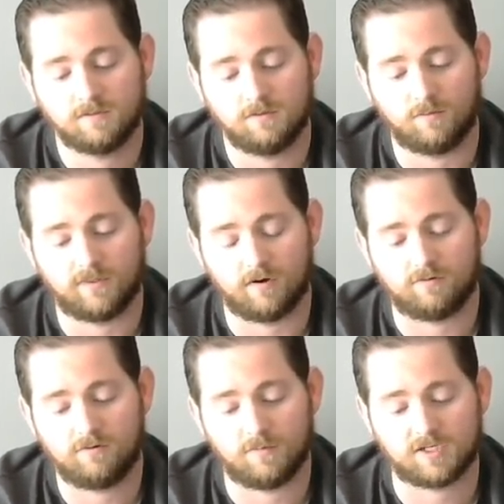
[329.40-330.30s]
without
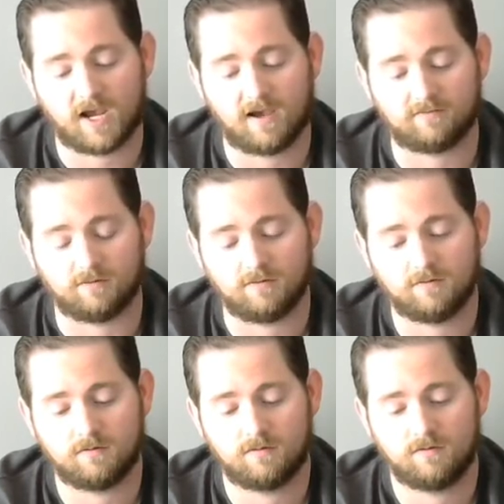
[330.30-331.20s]
too much hassle.
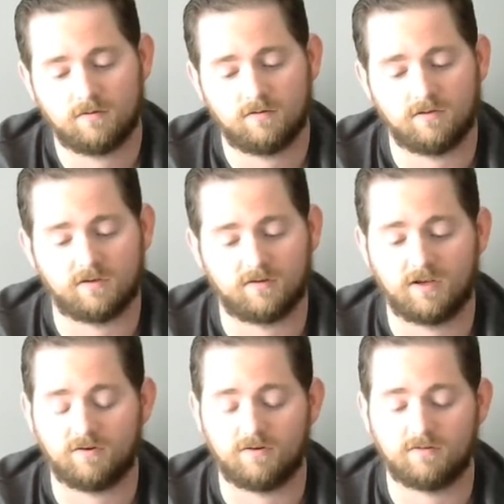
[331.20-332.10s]
You can
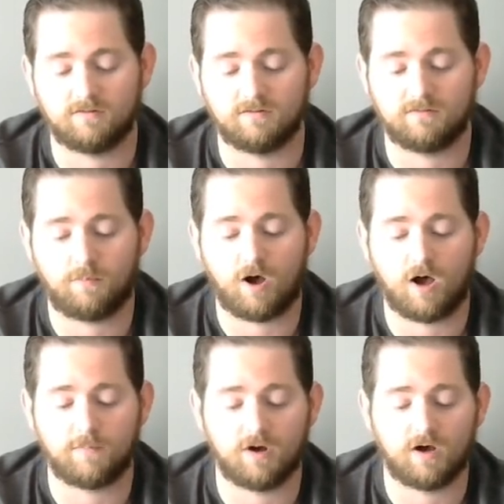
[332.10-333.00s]
hear it just
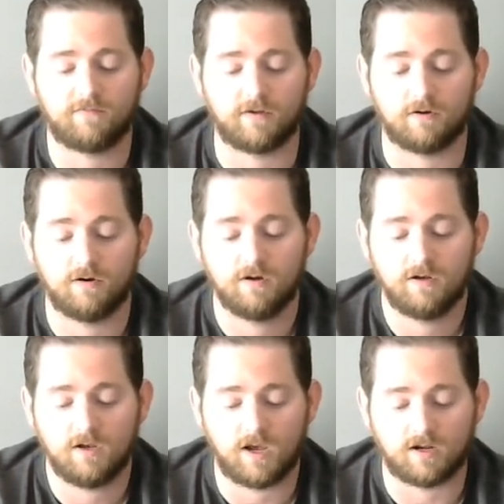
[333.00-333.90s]
popping off there,
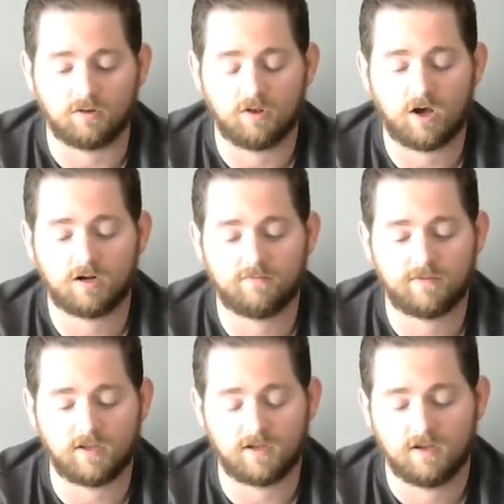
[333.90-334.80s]
and a lot of
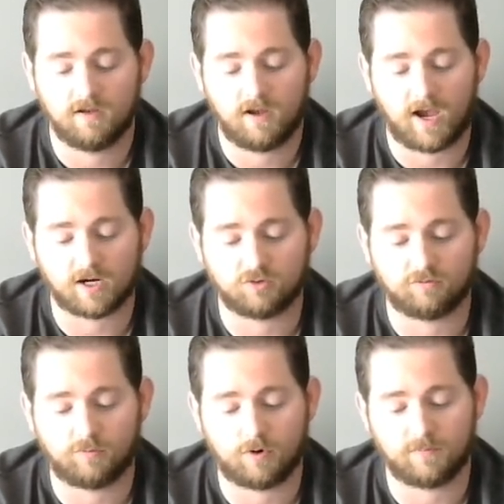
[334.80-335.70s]
the actual
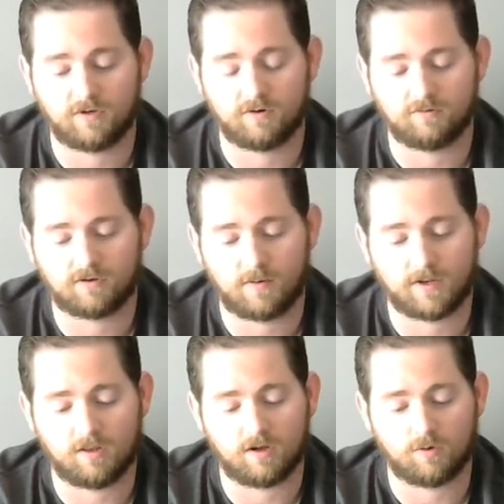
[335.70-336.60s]
support material is
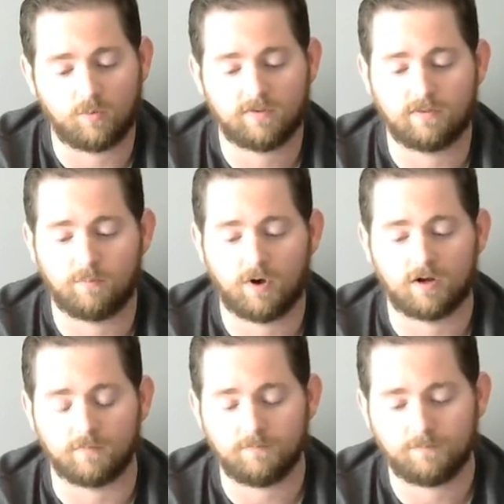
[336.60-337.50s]
coming along with the
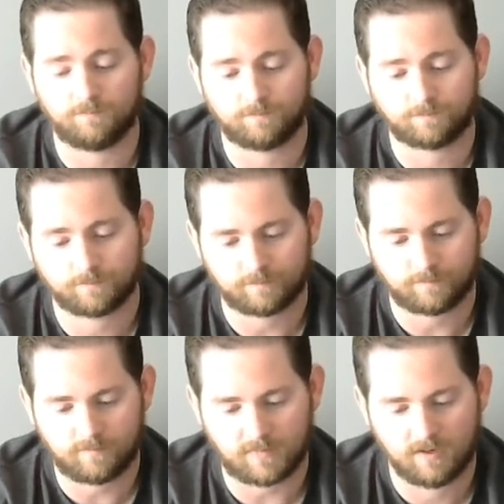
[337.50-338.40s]
bottom.
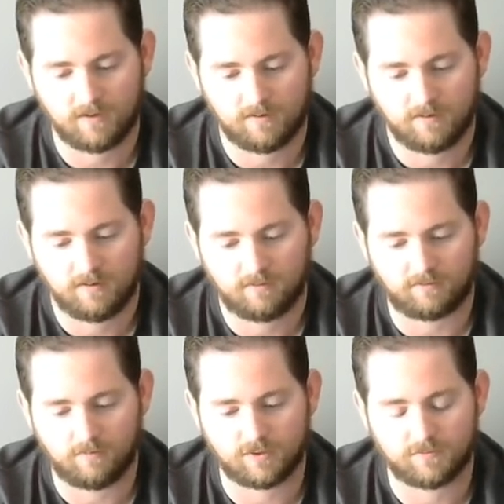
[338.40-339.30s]

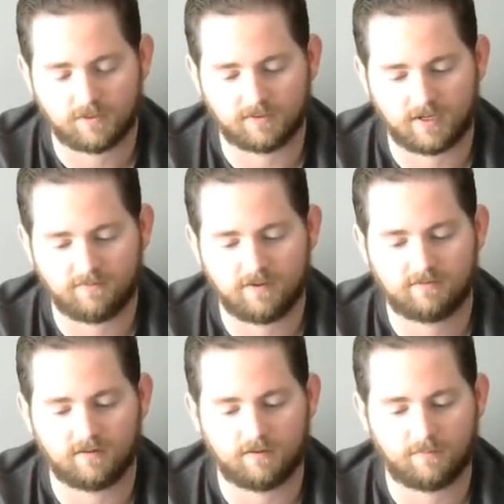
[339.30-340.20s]
So then we should be able to give
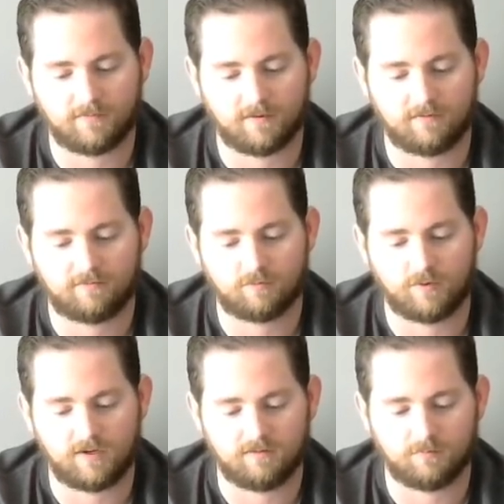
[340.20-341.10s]
this a little bit of a
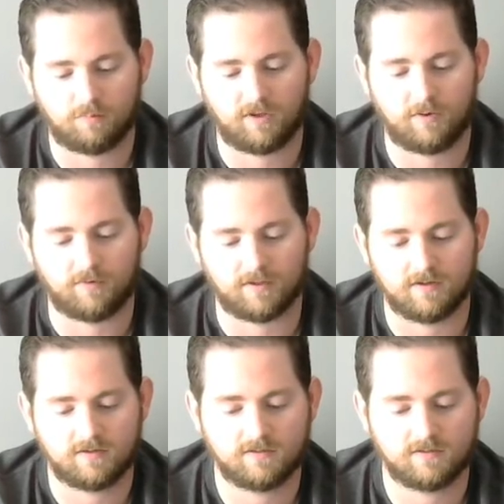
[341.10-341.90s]
squeeze and play with it.